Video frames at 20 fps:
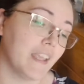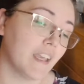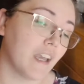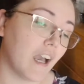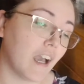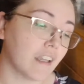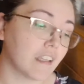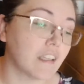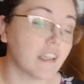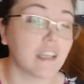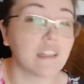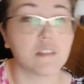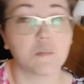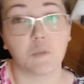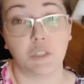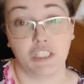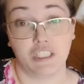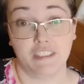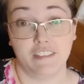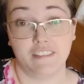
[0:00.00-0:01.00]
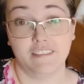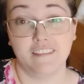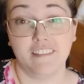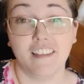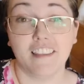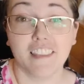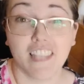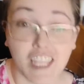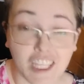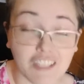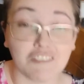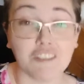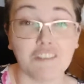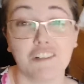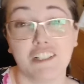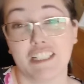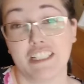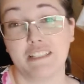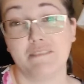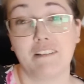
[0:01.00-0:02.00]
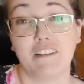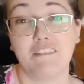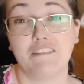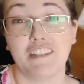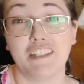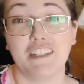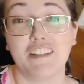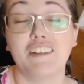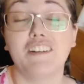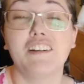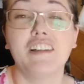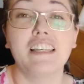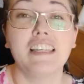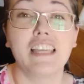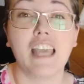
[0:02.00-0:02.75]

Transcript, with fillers: I'm going to get to work. Thank you for watching my video.